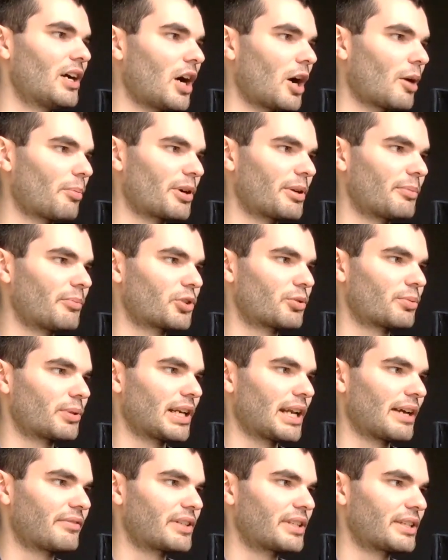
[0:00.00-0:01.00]
I pretty much would have
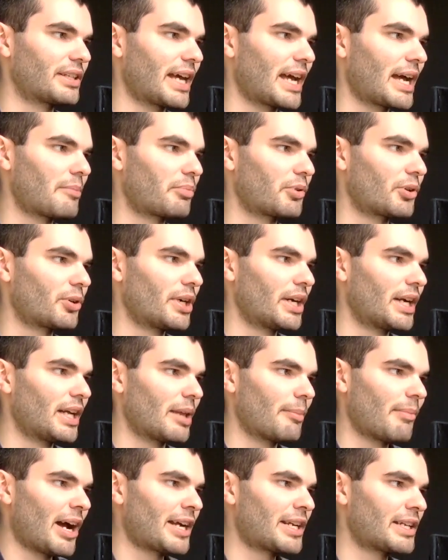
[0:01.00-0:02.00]
left it there, but they
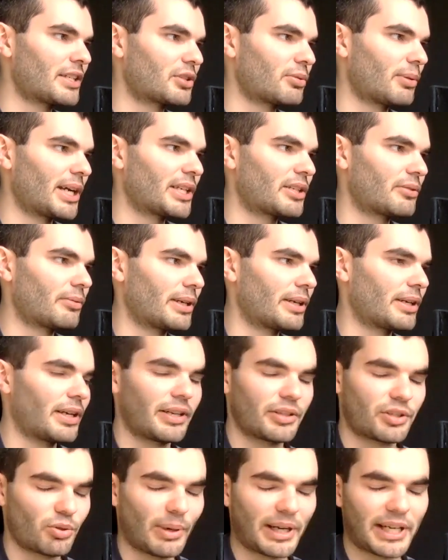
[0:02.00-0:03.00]
made it in
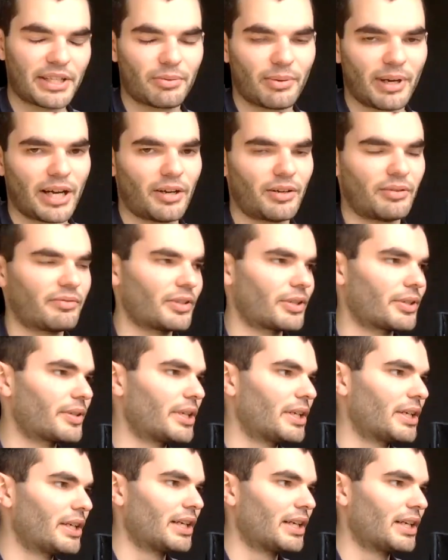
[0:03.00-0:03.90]
2012, and